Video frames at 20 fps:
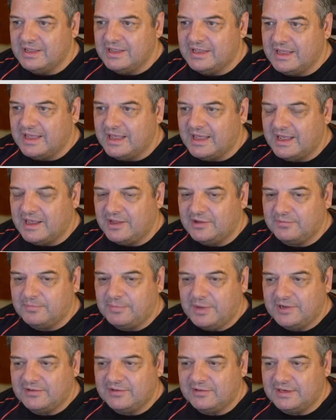
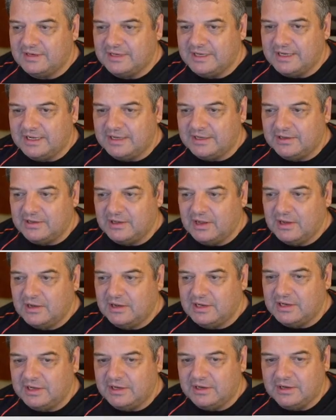Basically,
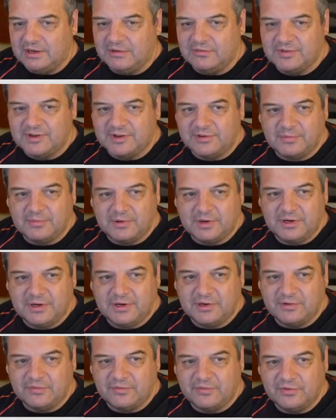only invest what you
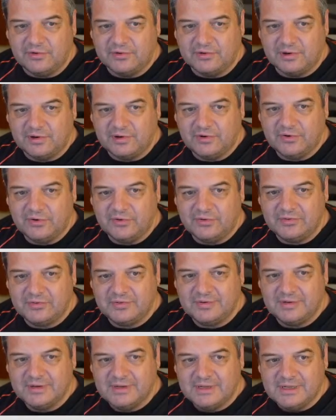can afford to lose.